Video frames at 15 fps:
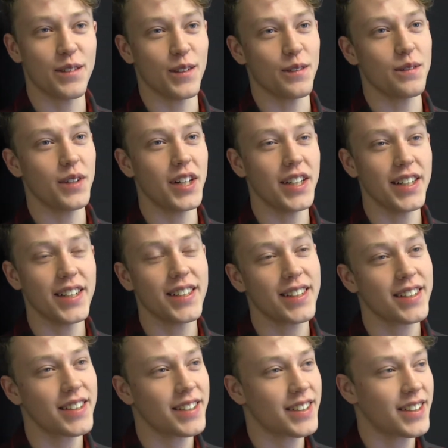For fun,
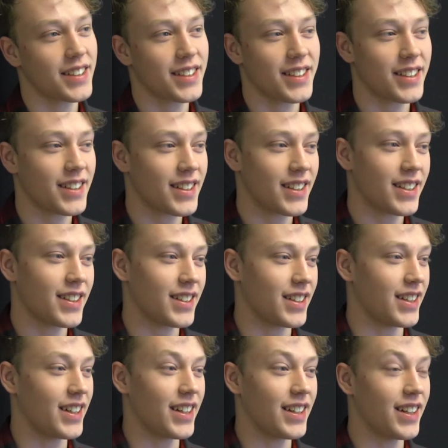
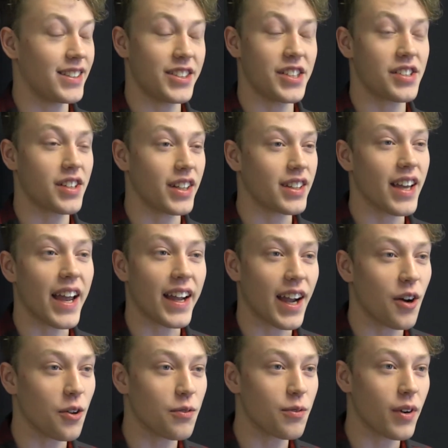I just like to
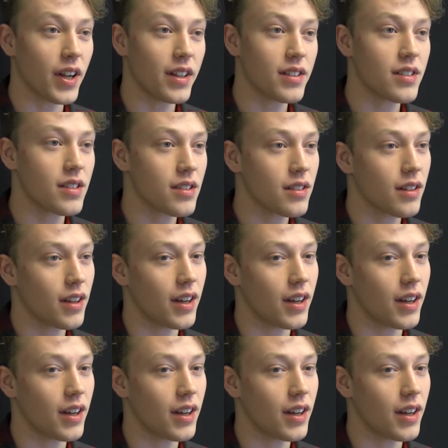hang out with friends.